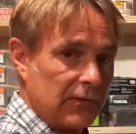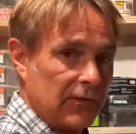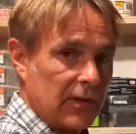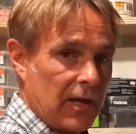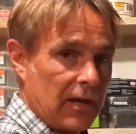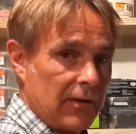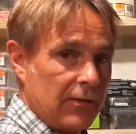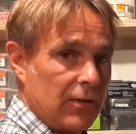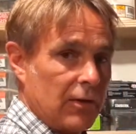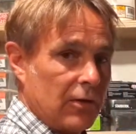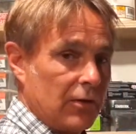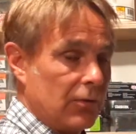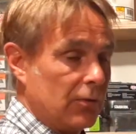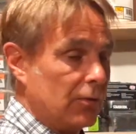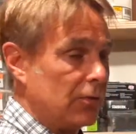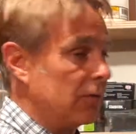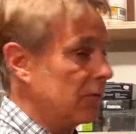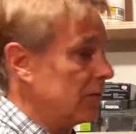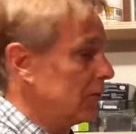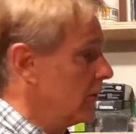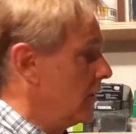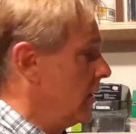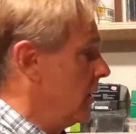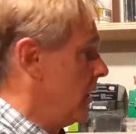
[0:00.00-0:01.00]
on
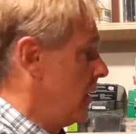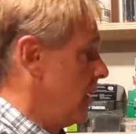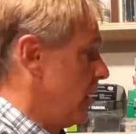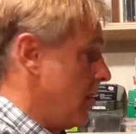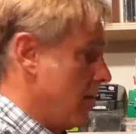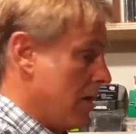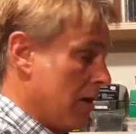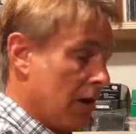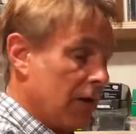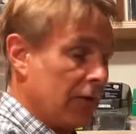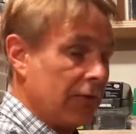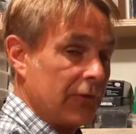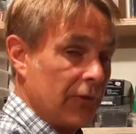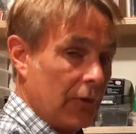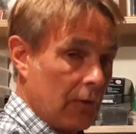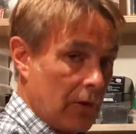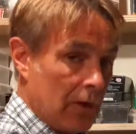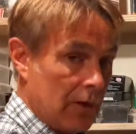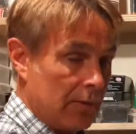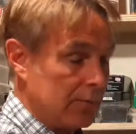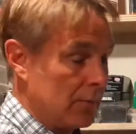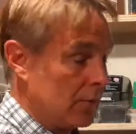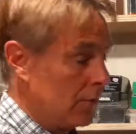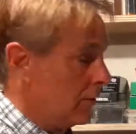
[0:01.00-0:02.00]
those, also
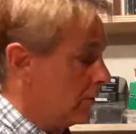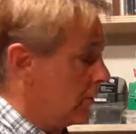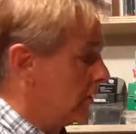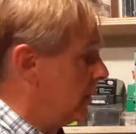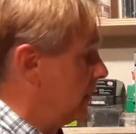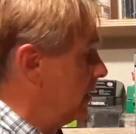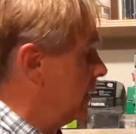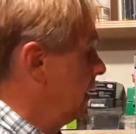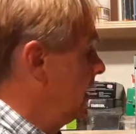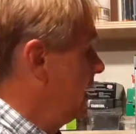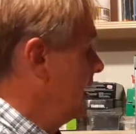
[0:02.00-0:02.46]
on Moodle.